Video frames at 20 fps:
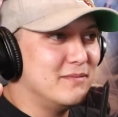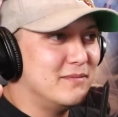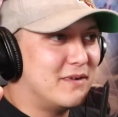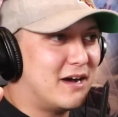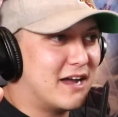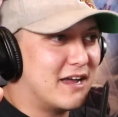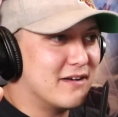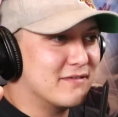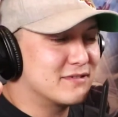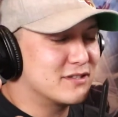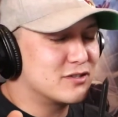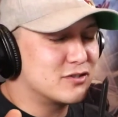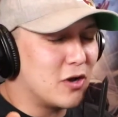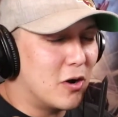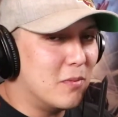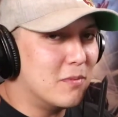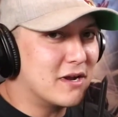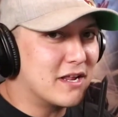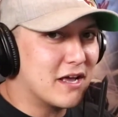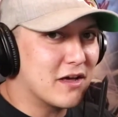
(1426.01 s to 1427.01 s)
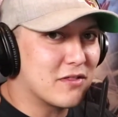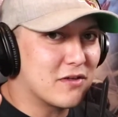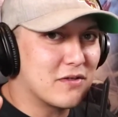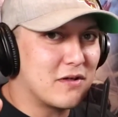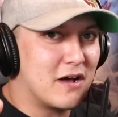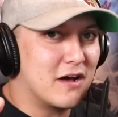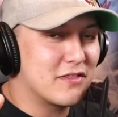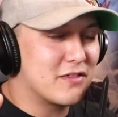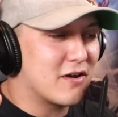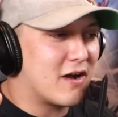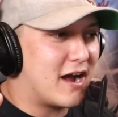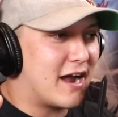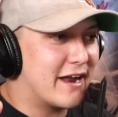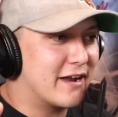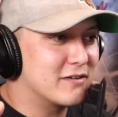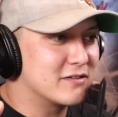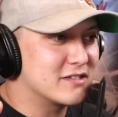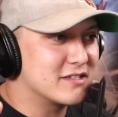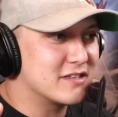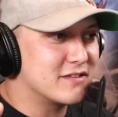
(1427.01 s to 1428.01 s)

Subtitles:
I have so many other irons in the